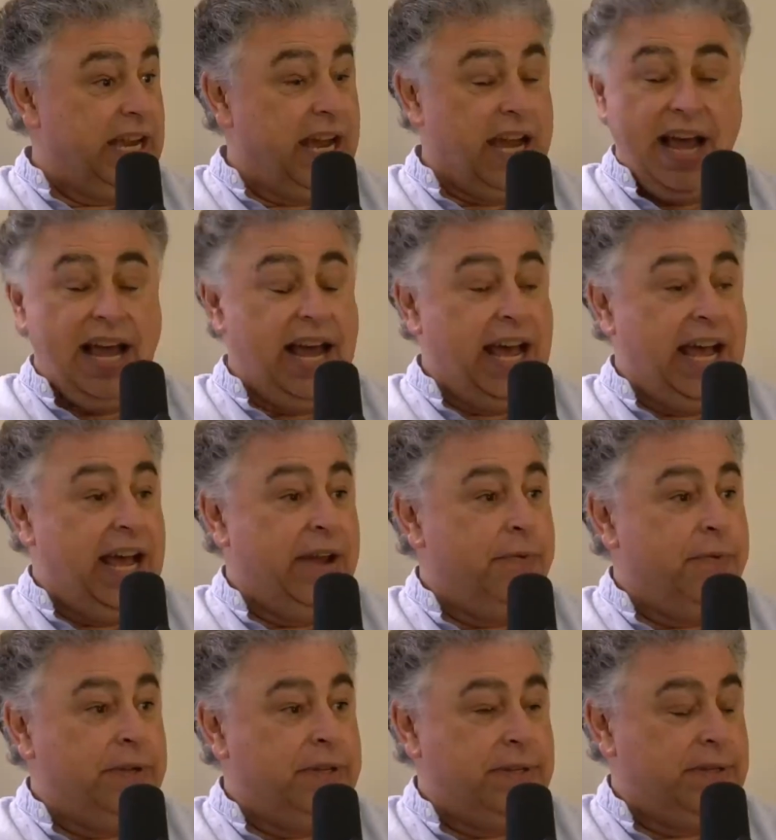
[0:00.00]
I
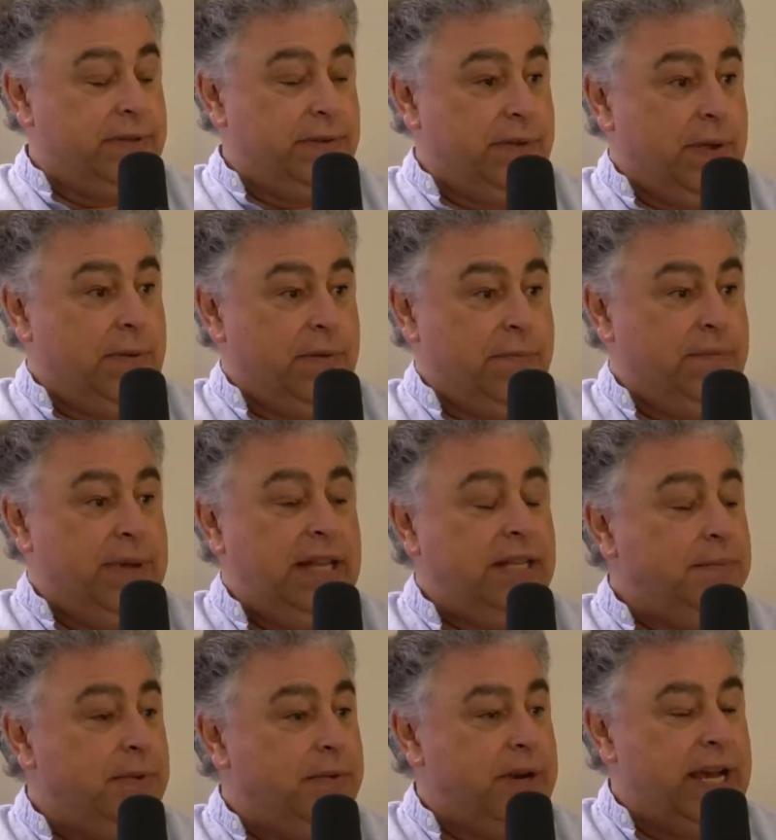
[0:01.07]
was
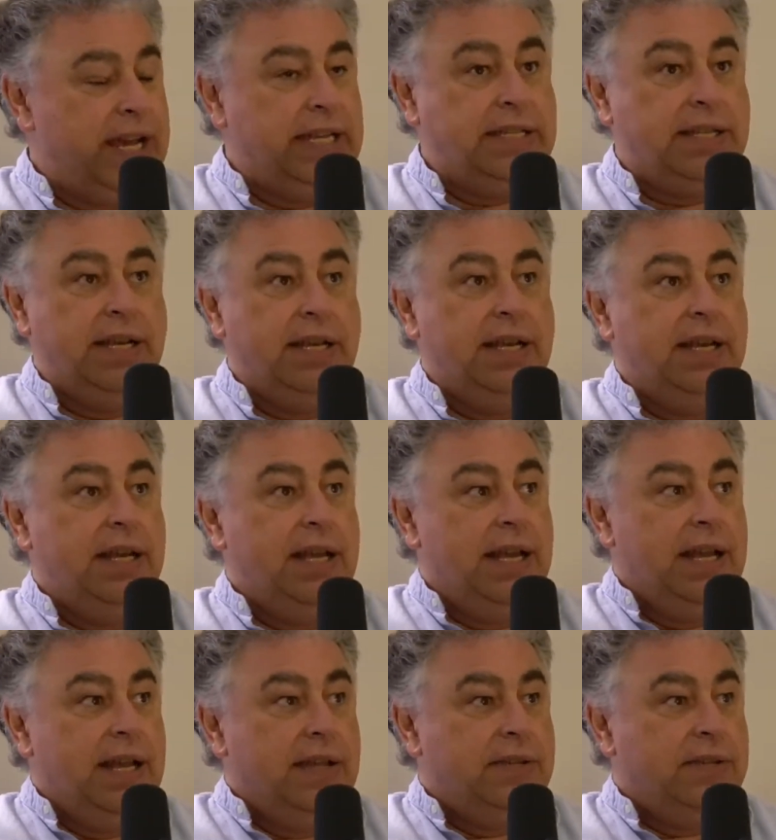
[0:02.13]
mesmerized.
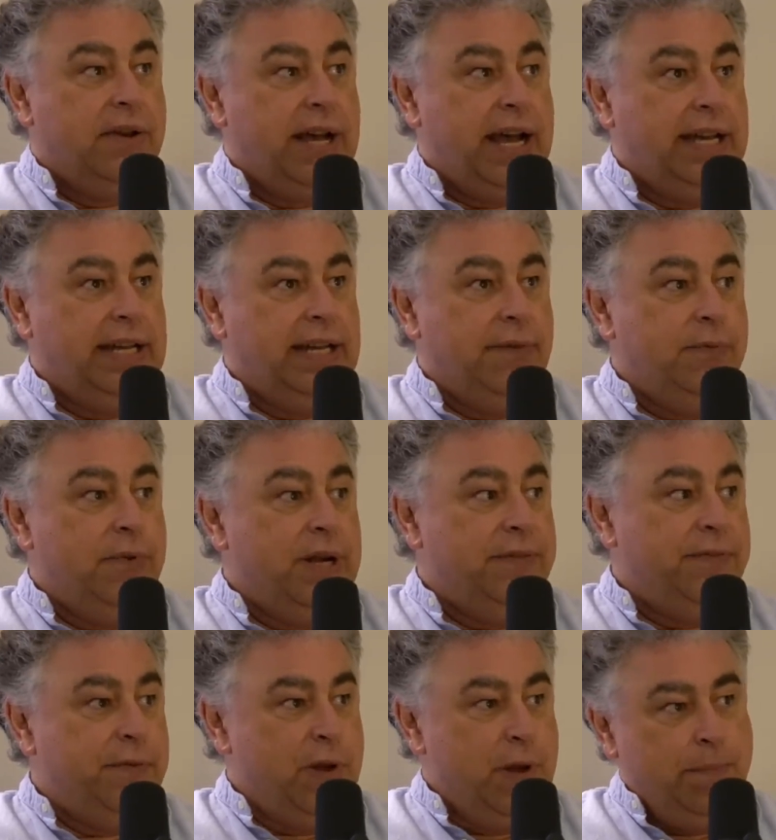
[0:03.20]
So I didn't
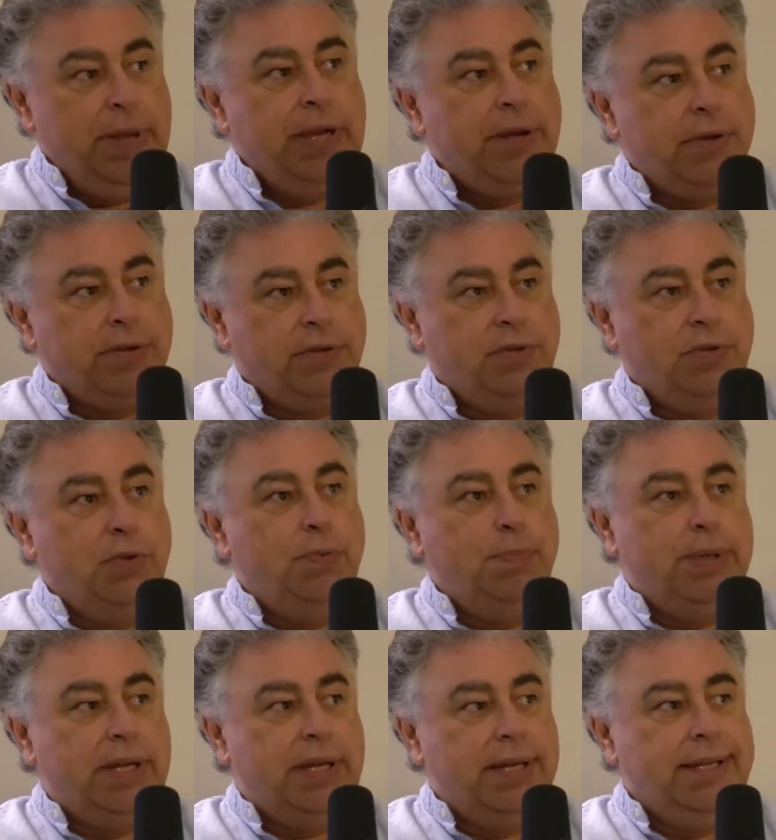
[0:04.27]
want to appear
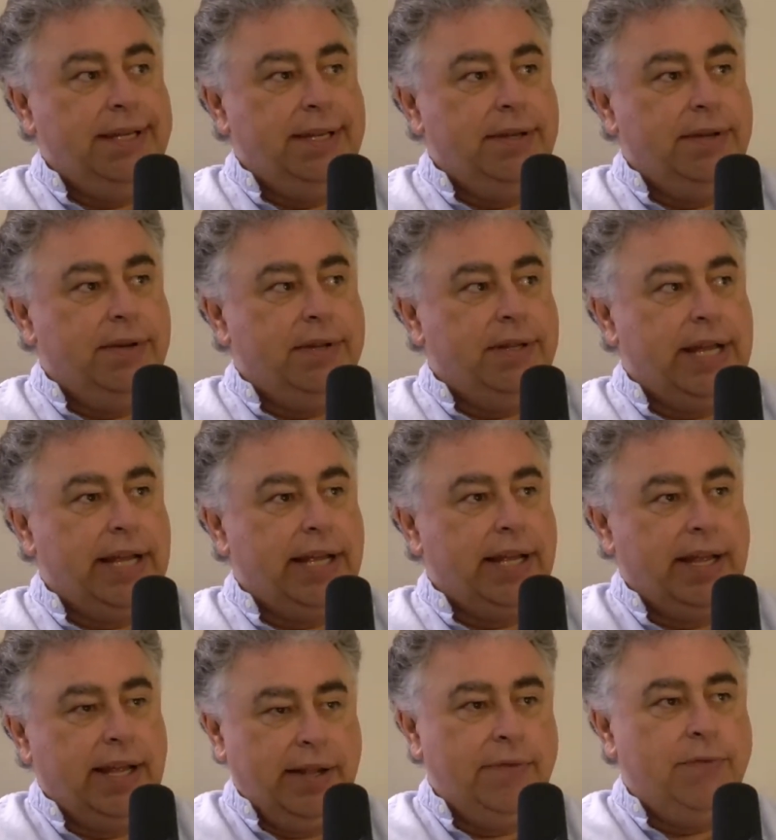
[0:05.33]
stupid,
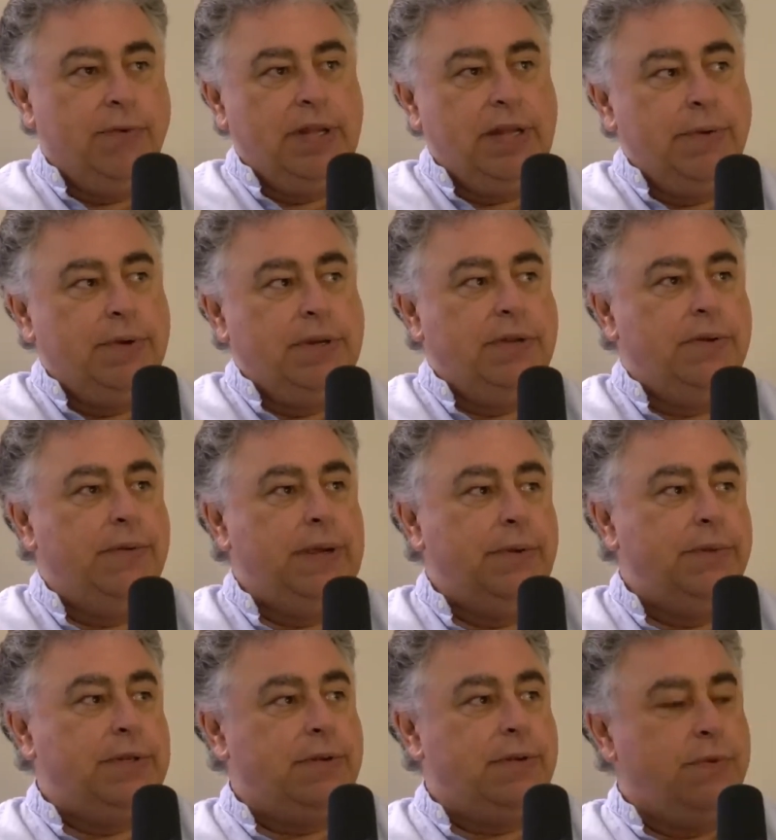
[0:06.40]
like what they were doing
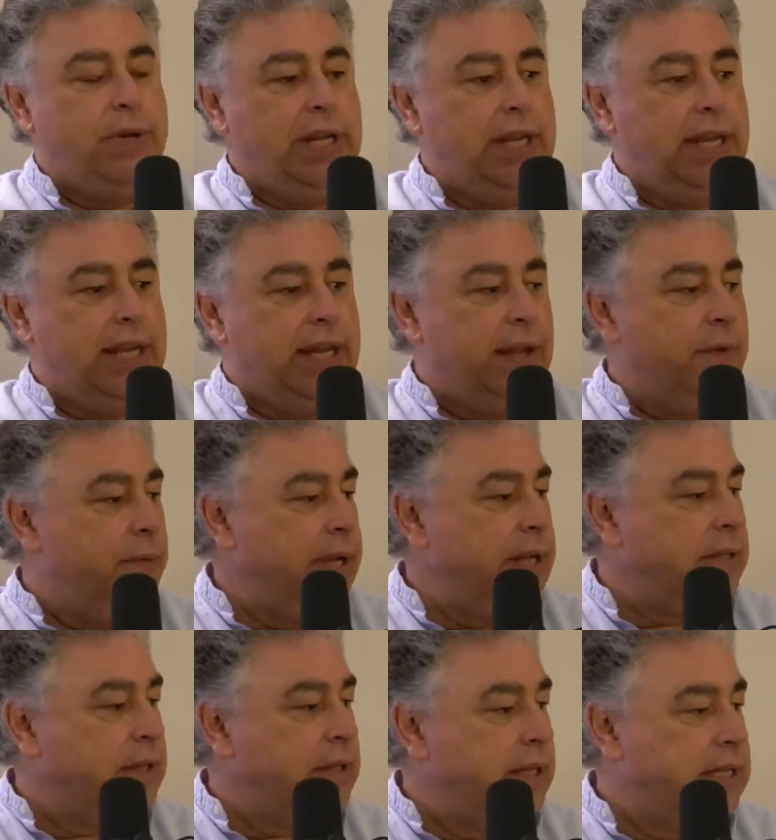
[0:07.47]
was Greek. And I
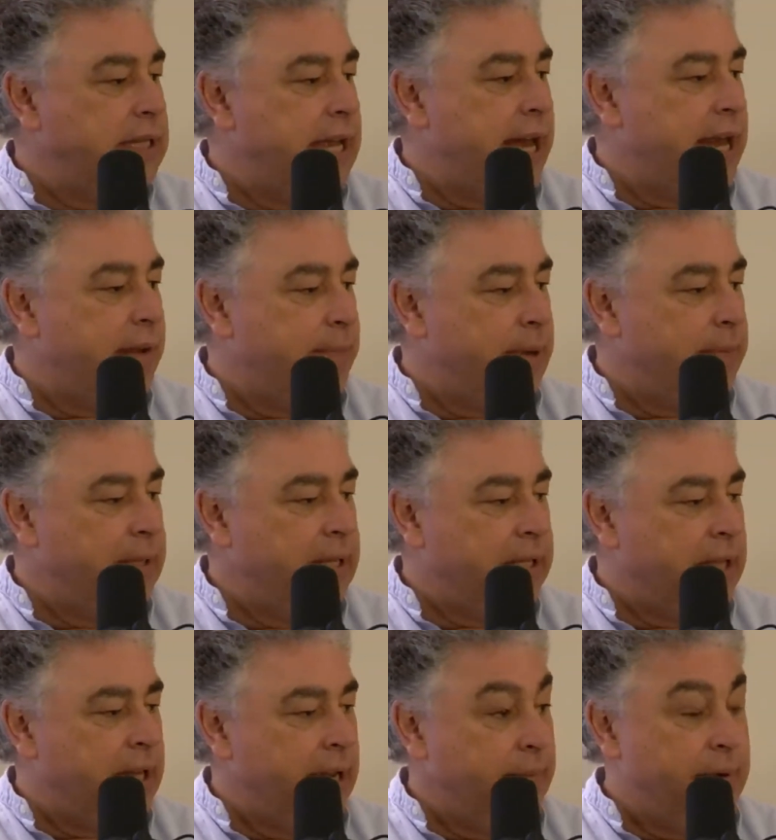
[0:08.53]
went to the Seattle Public
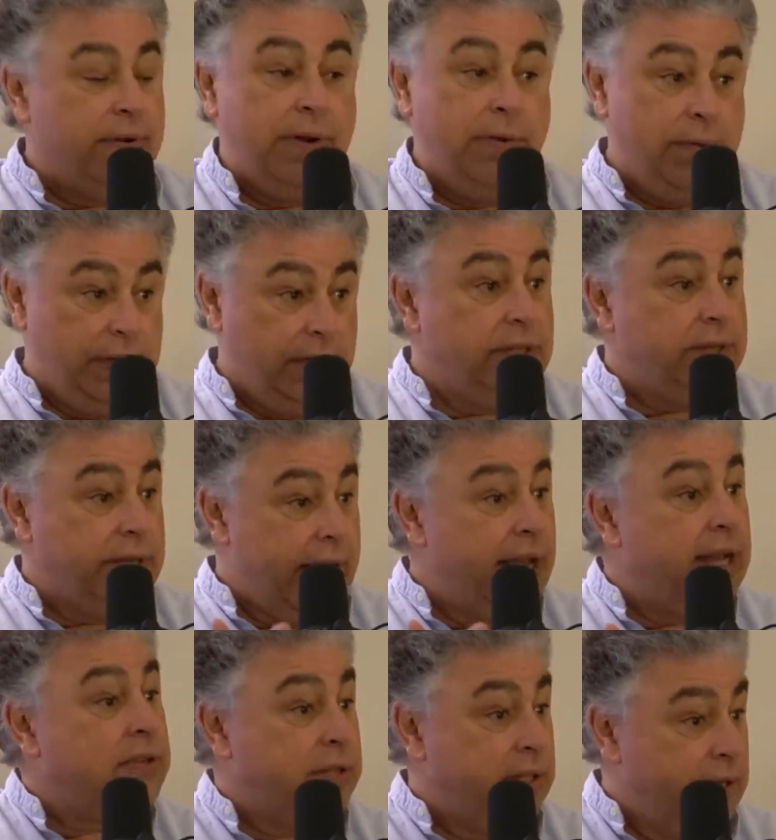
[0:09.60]
Library, which is
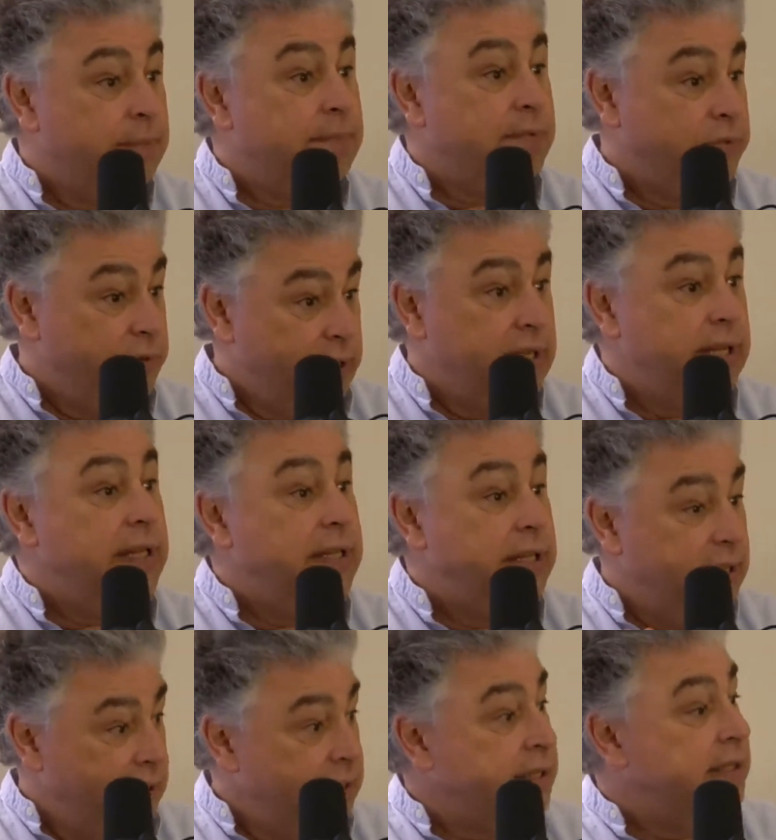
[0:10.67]
actually a pretty
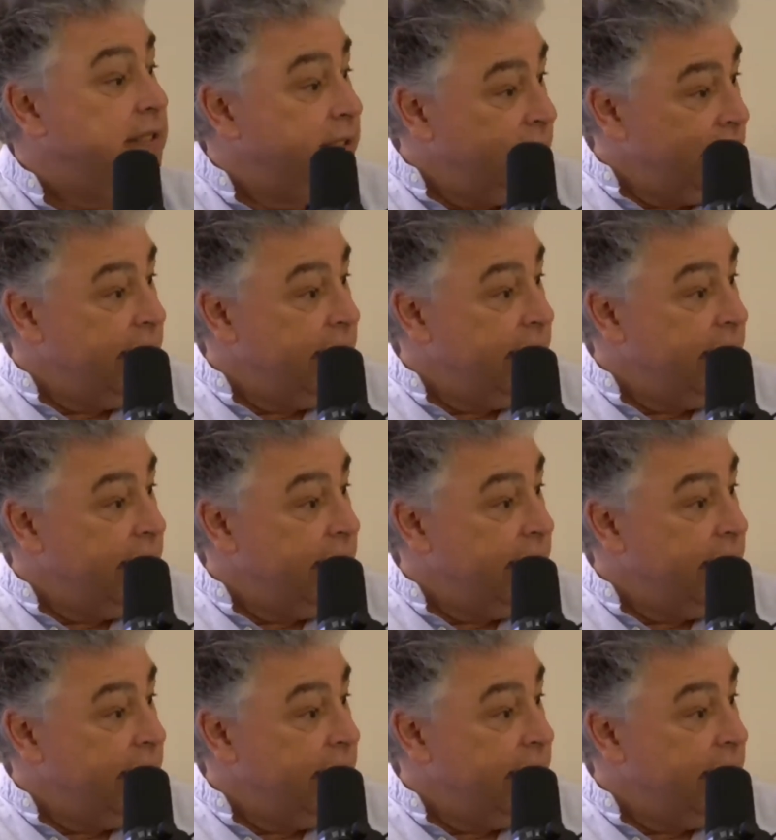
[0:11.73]
decent